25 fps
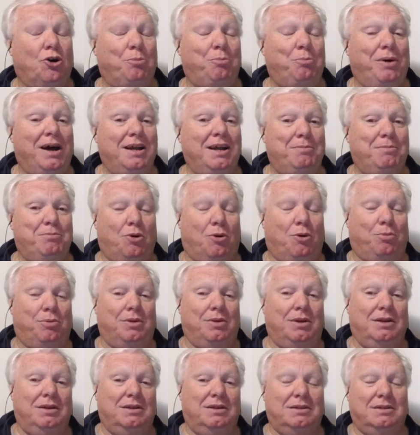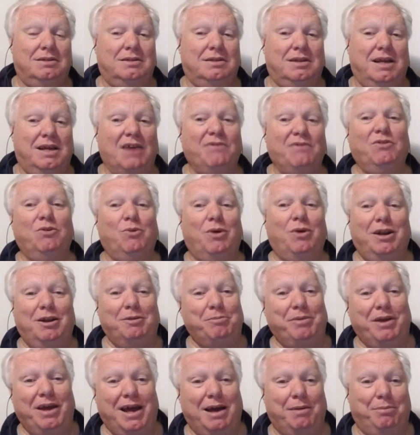paid properly, everyone would
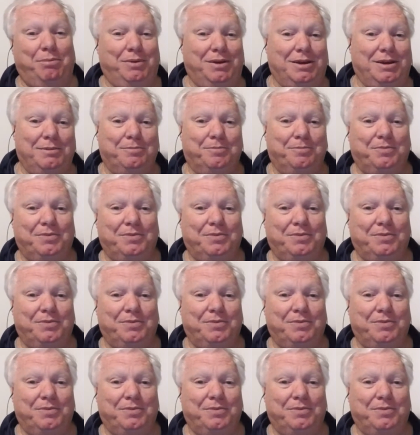be happy.